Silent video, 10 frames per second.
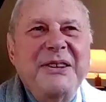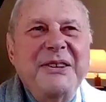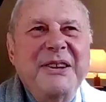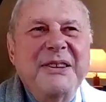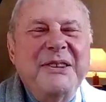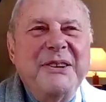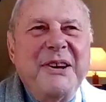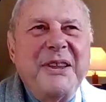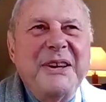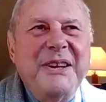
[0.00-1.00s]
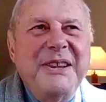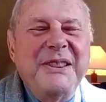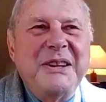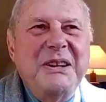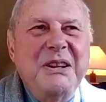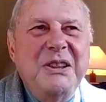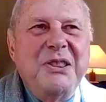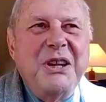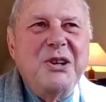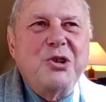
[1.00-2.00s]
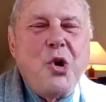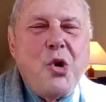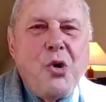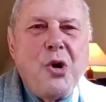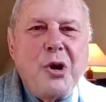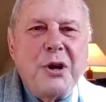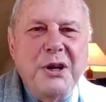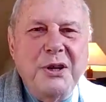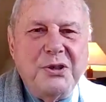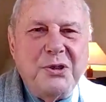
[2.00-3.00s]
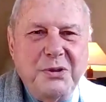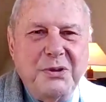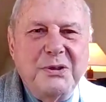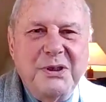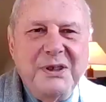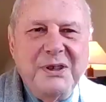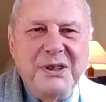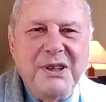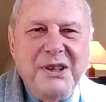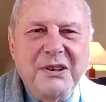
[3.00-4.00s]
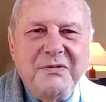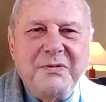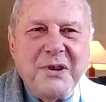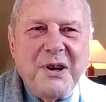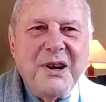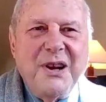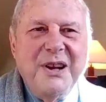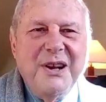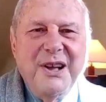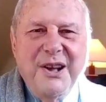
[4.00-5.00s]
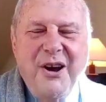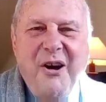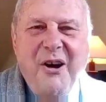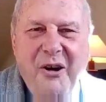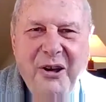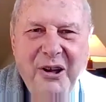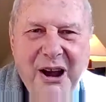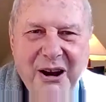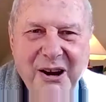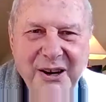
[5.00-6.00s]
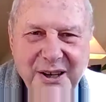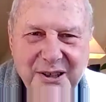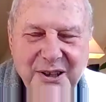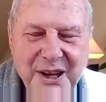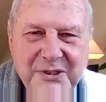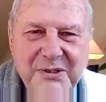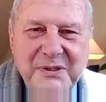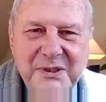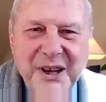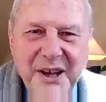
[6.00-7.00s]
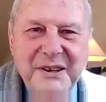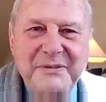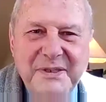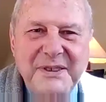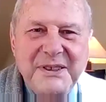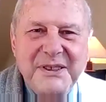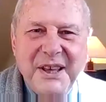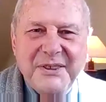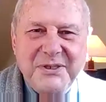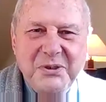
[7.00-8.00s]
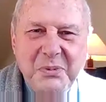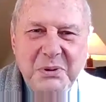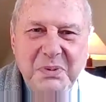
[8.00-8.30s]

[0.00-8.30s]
You know, the core issue for all our intellectual life as human